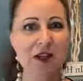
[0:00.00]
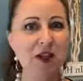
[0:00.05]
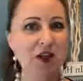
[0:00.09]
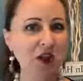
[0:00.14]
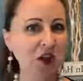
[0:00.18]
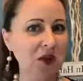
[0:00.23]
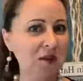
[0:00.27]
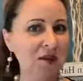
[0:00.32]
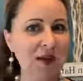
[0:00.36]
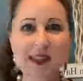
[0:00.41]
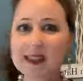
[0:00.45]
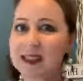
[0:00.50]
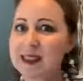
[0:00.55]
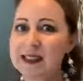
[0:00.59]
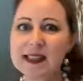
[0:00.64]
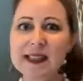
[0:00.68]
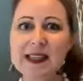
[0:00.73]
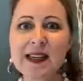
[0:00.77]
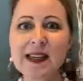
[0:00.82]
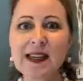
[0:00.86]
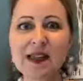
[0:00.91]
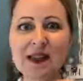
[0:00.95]

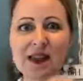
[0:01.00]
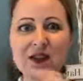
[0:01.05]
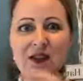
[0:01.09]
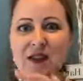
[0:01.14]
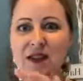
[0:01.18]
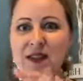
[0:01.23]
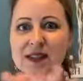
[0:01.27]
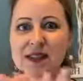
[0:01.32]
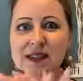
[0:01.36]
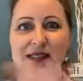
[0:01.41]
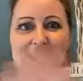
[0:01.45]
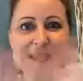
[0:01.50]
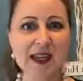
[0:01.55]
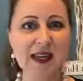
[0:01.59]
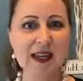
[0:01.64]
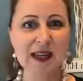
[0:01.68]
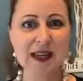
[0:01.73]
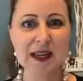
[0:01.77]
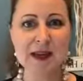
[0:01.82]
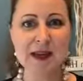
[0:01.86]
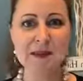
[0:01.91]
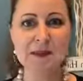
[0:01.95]
intermittently, they're the
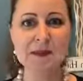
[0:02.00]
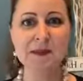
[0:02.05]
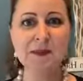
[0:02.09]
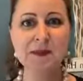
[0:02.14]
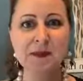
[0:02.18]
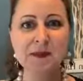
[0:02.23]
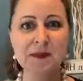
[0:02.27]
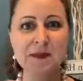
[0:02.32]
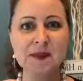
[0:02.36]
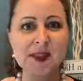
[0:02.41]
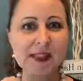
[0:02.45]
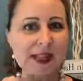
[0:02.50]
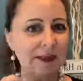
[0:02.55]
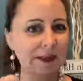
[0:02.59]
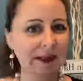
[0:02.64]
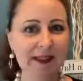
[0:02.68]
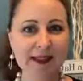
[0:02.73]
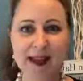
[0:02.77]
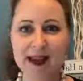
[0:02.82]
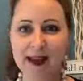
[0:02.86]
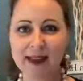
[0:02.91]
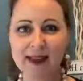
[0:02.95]
same
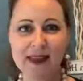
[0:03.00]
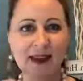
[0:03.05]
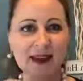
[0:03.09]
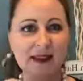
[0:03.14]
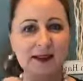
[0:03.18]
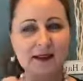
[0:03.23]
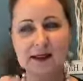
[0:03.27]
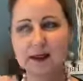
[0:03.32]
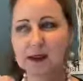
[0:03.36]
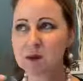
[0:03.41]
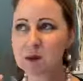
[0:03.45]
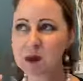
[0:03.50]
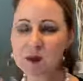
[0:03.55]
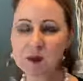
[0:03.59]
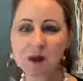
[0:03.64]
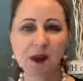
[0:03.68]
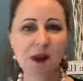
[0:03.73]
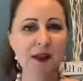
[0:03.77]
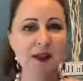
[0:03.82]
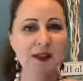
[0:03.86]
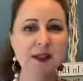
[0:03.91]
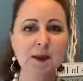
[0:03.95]
exact thing. Some
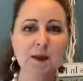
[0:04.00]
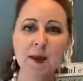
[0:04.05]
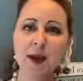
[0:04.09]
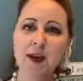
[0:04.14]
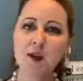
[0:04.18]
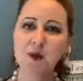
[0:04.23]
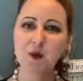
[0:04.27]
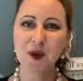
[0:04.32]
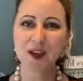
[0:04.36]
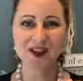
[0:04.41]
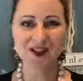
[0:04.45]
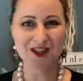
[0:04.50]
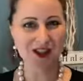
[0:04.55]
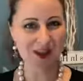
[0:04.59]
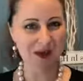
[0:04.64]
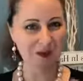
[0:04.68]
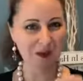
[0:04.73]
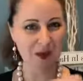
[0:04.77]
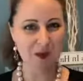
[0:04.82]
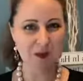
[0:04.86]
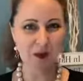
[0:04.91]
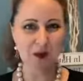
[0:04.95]
people call it a splash page,
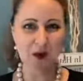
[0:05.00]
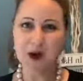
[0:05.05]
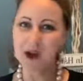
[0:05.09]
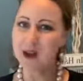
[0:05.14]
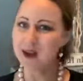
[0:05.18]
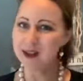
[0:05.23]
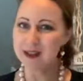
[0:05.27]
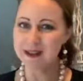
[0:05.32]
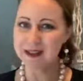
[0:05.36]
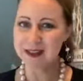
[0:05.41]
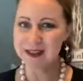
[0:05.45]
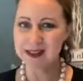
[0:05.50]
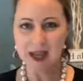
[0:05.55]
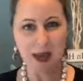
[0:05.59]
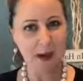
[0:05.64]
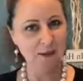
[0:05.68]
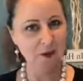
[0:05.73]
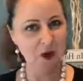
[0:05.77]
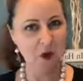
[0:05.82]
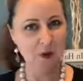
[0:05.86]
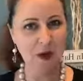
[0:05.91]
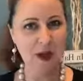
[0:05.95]
some people call it a lead
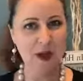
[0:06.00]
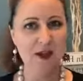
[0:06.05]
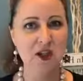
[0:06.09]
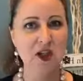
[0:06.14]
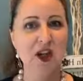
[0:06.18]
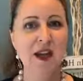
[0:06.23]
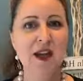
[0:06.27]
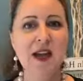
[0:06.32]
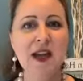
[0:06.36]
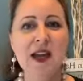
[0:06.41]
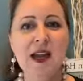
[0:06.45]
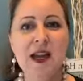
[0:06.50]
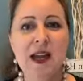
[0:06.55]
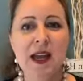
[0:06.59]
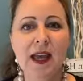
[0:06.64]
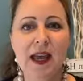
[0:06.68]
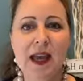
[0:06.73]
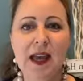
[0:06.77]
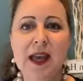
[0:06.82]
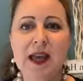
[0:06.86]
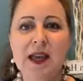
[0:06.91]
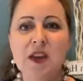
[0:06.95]
capture page.
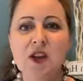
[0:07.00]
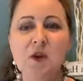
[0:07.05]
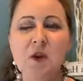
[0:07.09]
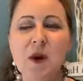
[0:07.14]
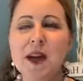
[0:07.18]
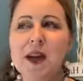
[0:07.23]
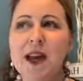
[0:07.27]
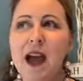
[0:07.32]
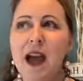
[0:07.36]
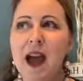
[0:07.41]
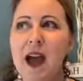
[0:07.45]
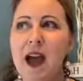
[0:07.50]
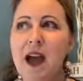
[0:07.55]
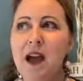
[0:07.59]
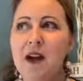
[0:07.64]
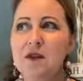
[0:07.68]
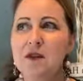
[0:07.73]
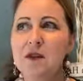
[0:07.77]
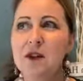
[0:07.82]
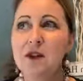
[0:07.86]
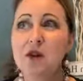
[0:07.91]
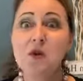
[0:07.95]
And you
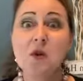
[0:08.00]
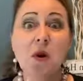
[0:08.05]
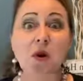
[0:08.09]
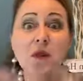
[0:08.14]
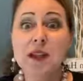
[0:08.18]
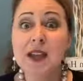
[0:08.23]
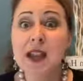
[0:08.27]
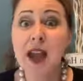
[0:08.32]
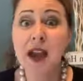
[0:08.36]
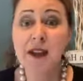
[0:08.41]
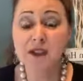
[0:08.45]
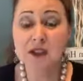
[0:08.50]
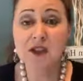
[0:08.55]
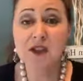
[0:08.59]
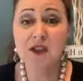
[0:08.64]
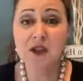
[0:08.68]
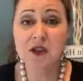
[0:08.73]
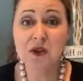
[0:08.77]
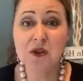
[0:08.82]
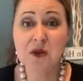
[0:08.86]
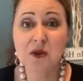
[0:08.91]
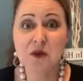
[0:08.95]
only have to
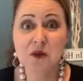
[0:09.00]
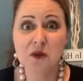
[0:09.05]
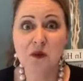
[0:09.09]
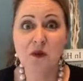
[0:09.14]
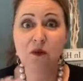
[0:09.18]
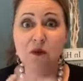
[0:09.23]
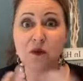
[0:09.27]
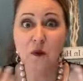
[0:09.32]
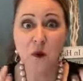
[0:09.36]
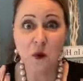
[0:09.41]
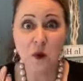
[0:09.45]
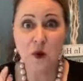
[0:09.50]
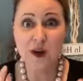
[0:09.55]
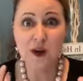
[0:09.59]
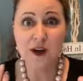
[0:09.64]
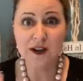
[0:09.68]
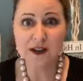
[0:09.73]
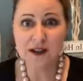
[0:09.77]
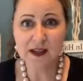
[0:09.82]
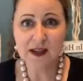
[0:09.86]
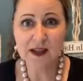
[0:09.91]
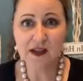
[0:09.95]
do 4
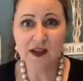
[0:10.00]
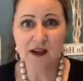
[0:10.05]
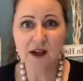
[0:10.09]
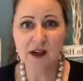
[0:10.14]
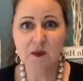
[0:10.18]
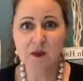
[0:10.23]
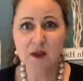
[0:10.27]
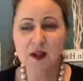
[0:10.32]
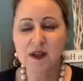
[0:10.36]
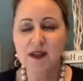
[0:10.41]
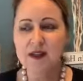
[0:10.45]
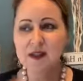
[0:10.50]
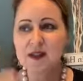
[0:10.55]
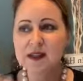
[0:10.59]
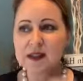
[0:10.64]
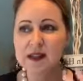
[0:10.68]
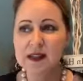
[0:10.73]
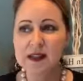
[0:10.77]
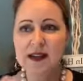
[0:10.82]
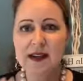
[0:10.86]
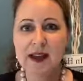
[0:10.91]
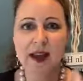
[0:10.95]
a year,
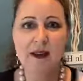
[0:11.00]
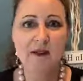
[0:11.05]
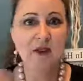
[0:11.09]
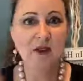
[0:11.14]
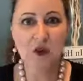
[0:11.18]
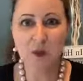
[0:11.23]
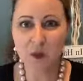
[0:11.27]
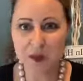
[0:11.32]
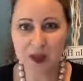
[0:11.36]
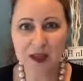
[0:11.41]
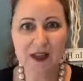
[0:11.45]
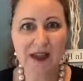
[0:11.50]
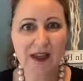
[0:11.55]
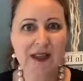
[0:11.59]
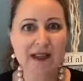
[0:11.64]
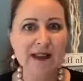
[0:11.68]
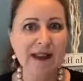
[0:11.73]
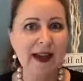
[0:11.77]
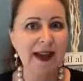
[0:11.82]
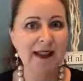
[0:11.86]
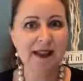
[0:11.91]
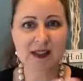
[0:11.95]
because an average
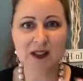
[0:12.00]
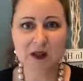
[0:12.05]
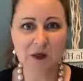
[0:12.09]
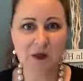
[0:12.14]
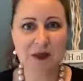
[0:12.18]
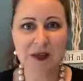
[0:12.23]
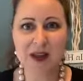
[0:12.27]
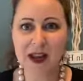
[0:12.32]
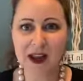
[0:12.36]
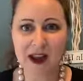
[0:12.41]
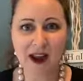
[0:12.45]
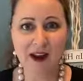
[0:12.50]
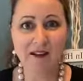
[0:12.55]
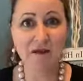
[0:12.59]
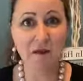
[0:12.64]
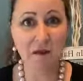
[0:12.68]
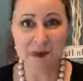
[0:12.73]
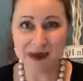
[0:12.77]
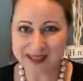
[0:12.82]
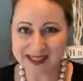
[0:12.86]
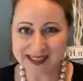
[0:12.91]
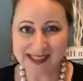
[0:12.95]
pin lasts
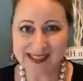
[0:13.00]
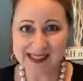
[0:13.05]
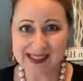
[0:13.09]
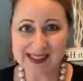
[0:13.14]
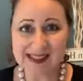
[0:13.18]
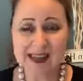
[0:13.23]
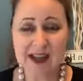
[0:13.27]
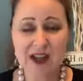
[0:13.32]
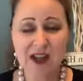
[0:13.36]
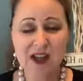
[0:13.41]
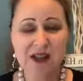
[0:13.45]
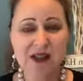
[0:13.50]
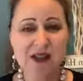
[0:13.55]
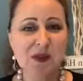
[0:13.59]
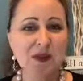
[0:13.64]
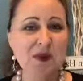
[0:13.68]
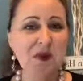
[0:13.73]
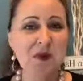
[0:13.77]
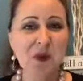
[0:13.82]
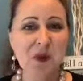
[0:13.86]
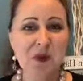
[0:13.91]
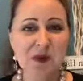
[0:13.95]
3.5 months.
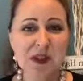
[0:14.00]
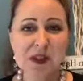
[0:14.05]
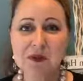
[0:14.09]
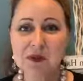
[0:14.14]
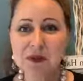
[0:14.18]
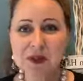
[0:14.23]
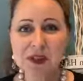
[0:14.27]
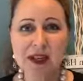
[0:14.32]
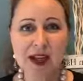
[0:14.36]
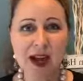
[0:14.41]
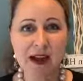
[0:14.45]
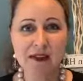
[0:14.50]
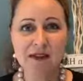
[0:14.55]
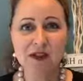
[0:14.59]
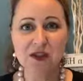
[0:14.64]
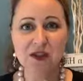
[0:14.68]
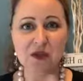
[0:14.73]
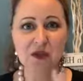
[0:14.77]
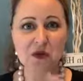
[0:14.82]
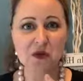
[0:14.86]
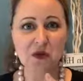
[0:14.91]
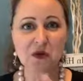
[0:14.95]
So you only really have
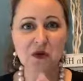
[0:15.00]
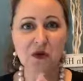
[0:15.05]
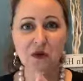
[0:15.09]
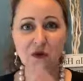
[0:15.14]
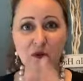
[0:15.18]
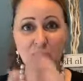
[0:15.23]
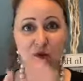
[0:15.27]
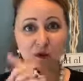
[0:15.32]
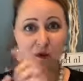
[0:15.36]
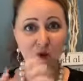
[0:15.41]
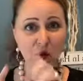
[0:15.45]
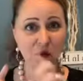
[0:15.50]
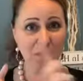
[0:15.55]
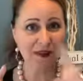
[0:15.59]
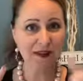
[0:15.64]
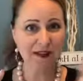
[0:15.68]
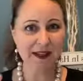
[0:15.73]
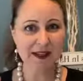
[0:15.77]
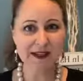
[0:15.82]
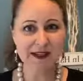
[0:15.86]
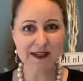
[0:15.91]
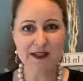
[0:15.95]
to do
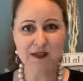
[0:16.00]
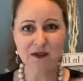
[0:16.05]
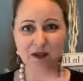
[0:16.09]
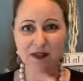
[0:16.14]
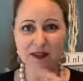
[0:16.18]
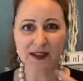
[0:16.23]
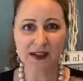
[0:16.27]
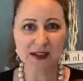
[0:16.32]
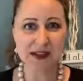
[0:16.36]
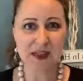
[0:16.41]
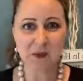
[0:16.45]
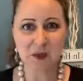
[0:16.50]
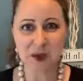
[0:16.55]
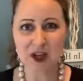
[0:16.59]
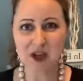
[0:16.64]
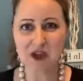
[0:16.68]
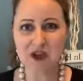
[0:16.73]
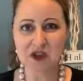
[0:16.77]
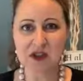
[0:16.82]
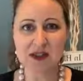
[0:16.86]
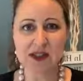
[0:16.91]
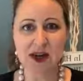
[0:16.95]
4 different landing
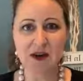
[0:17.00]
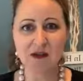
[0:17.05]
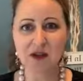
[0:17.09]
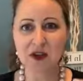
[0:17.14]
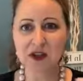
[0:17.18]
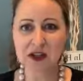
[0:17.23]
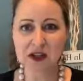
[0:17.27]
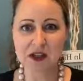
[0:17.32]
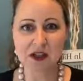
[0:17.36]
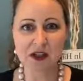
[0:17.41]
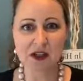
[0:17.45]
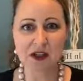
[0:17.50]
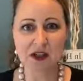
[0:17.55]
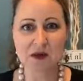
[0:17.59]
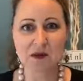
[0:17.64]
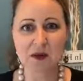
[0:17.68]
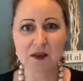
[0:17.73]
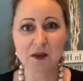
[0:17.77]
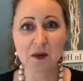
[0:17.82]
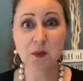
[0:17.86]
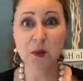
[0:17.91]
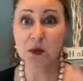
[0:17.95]
pages every
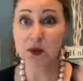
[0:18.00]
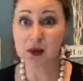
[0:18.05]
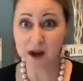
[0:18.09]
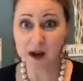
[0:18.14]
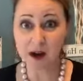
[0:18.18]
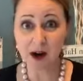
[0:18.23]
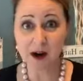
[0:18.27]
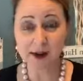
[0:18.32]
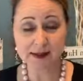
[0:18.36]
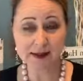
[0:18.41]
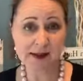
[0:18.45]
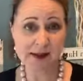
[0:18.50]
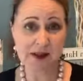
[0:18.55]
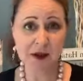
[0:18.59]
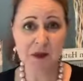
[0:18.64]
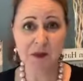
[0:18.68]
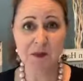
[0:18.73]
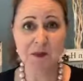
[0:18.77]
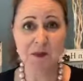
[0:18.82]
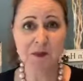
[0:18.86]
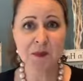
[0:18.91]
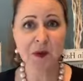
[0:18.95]
year. That's pretty
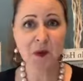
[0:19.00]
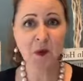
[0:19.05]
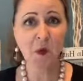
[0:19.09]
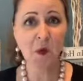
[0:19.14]
awesome,